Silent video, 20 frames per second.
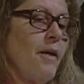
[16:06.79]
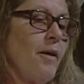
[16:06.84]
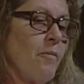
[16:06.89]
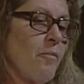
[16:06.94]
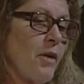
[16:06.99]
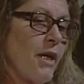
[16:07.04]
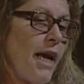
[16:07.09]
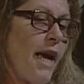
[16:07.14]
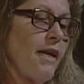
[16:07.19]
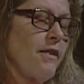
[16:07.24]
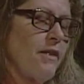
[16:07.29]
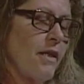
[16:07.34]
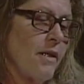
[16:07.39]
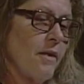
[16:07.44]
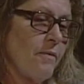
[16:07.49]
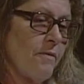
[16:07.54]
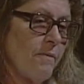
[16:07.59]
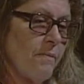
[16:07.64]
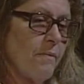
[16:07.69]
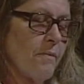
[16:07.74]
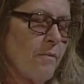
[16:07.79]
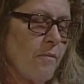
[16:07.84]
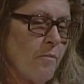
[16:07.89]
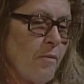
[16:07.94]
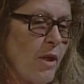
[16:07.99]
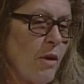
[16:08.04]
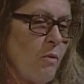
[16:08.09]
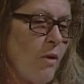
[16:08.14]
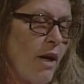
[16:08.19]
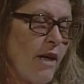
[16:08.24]
But as a
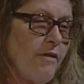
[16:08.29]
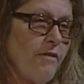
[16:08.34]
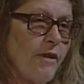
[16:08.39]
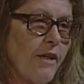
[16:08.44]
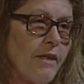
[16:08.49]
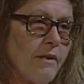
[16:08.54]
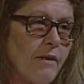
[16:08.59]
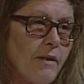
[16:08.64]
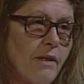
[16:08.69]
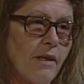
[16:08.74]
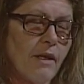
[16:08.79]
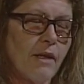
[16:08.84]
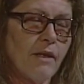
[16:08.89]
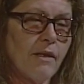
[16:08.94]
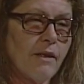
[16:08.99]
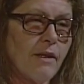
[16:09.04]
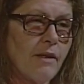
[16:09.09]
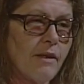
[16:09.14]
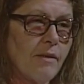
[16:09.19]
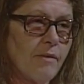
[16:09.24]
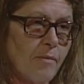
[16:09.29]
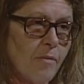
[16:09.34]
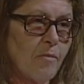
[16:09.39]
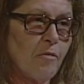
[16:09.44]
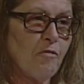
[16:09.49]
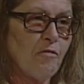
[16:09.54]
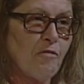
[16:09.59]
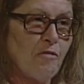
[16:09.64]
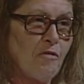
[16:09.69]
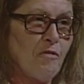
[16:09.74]
midwife and a
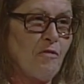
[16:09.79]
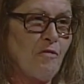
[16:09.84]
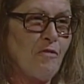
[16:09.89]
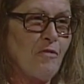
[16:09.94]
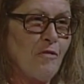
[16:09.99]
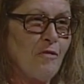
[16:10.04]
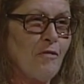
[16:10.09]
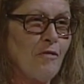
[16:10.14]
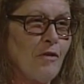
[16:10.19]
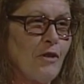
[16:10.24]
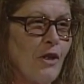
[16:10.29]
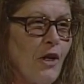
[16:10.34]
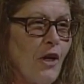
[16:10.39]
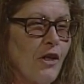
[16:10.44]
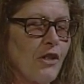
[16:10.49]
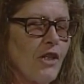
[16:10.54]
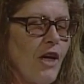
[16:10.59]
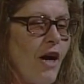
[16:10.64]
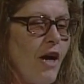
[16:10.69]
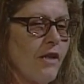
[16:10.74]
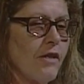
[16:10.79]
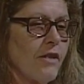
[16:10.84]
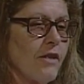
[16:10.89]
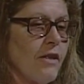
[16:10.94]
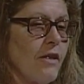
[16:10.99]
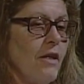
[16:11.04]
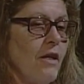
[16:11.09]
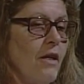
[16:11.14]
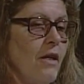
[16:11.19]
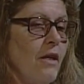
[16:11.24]
young
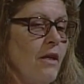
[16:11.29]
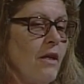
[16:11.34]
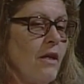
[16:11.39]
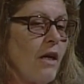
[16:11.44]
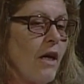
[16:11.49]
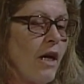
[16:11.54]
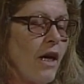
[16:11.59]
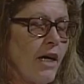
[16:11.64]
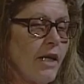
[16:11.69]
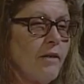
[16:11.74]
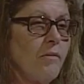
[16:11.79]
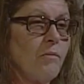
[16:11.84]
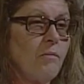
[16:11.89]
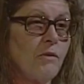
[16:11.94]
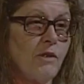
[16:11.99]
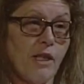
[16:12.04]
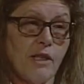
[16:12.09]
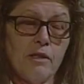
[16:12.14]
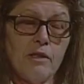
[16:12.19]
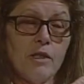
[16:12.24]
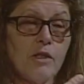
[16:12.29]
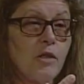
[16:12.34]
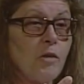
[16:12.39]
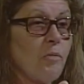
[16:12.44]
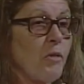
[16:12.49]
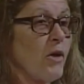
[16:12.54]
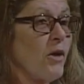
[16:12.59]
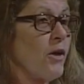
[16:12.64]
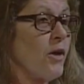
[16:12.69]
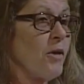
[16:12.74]
doctor, I tested
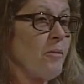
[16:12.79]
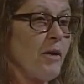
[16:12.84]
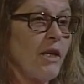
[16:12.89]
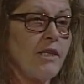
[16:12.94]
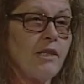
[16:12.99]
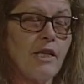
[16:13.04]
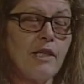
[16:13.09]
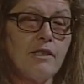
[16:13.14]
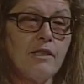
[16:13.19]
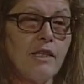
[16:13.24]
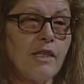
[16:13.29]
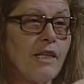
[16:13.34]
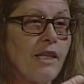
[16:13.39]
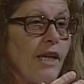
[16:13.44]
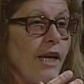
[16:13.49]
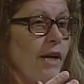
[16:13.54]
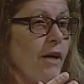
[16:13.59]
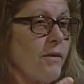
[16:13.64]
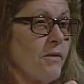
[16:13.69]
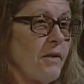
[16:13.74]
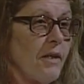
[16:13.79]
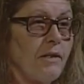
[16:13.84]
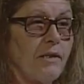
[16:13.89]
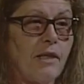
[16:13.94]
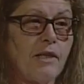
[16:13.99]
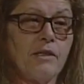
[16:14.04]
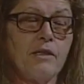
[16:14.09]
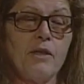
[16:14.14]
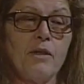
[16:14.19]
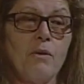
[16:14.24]
sperm, I tested counts, I
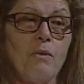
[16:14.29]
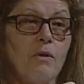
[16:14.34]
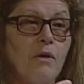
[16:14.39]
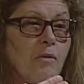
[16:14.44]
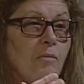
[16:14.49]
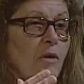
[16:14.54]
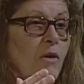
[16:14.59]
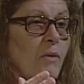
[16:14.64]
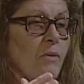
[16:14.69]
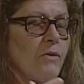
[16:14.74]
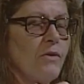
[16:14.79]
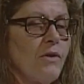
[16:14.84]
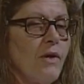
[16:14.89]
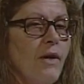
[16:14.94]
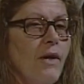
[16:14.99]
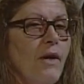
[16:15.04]
tested hormones.